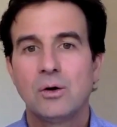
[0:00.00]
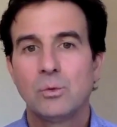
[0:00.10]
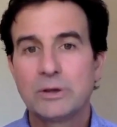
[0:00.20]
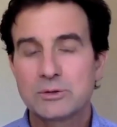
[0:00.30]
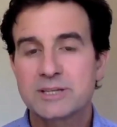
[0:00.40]

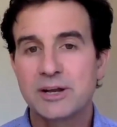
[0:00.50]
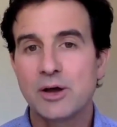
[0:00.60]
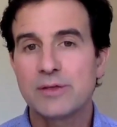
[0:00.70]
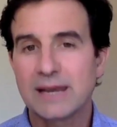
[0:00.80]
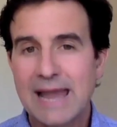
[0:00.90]
We also
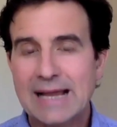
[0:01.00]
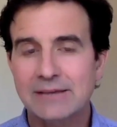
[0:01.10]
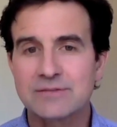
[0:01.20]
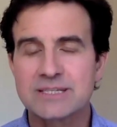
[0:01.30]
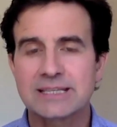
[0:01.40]
know that lack
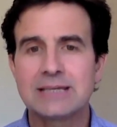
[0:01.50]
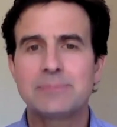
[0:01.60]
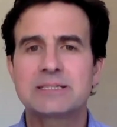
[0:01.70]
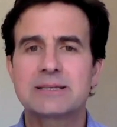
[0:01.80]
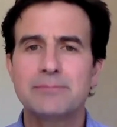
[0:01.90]
of
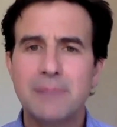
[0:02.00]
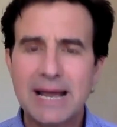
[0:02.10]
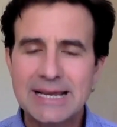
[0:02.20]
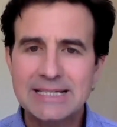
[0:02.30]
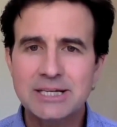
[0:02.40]
sleep is a
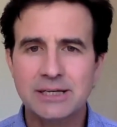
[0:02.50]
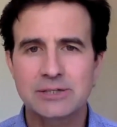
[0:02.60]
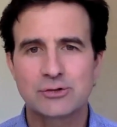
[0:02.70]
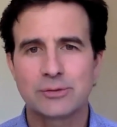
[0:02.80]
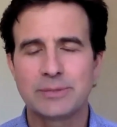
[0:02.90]
major
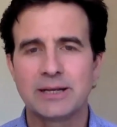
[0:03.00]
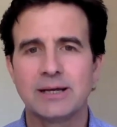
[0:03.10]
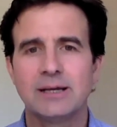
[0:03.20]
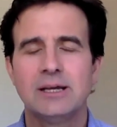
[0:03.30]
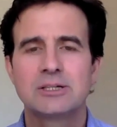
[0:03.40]

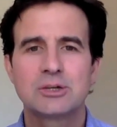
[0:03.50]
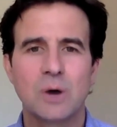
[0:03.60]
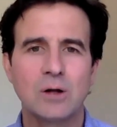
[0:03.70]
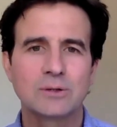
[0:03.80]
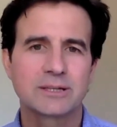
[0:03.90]
contributor to
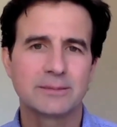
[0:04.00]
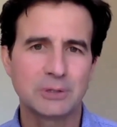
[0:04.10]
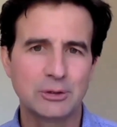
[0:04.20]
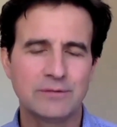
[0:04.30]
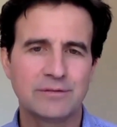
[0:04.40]
altered
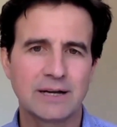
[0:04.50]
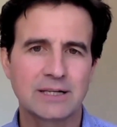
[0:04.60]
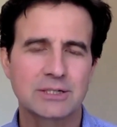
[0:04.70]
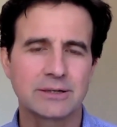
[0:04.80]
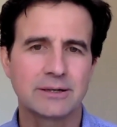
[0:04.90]
immune
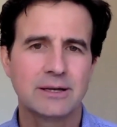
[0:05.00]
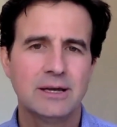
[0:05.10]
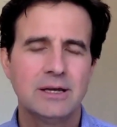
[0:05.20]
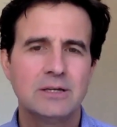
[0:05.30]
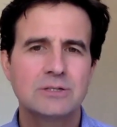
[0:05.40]
function.
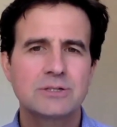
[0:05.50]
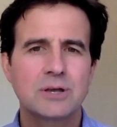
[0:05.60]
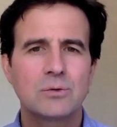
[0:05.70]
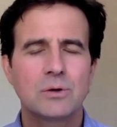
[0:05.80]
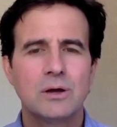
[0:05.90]

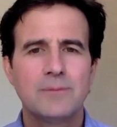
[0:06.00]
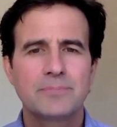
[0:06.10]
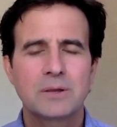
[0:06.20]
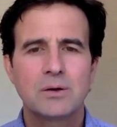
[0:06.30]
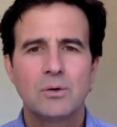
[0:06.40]
So
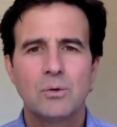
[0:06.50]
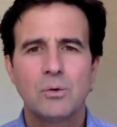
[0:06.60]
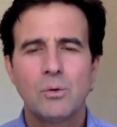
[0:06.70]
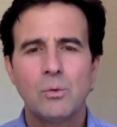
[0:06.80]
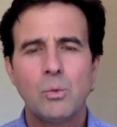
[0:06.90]

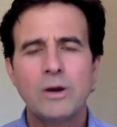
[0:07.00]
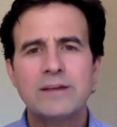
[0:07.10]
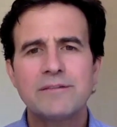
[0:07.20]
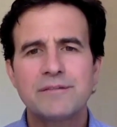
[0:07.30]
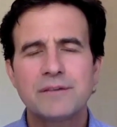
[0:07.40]
what
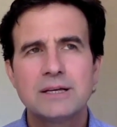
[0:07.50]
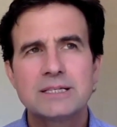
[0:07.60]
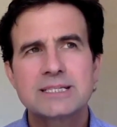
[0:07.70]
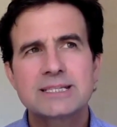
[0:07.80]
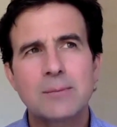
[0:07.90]
if
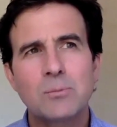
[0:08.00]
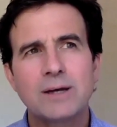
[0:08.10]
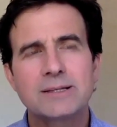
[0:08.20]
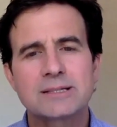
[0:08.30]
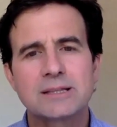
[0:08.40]
someone's